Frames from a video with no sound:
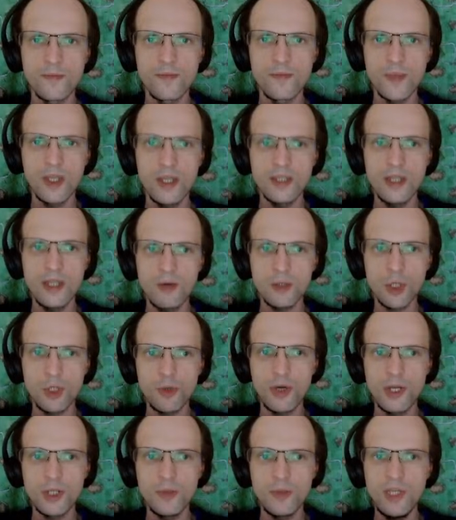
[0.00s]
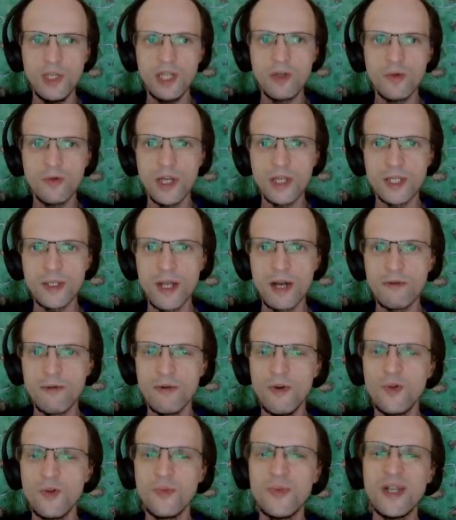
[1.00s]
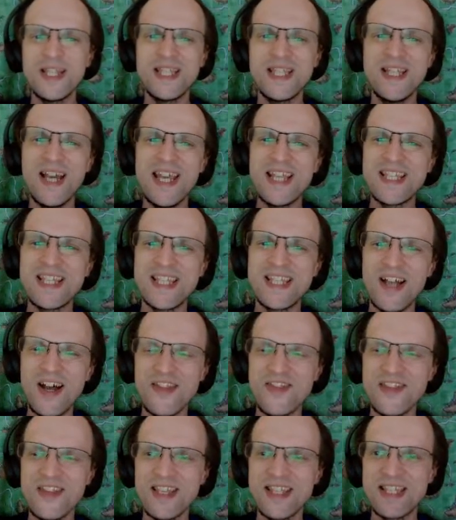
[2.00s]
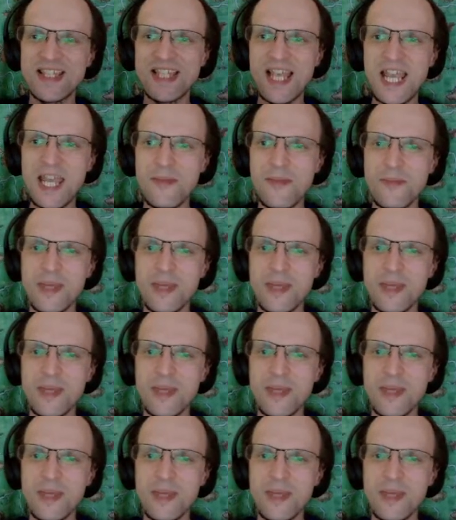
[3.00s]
He's now trying to equalize that road, but it's not the same.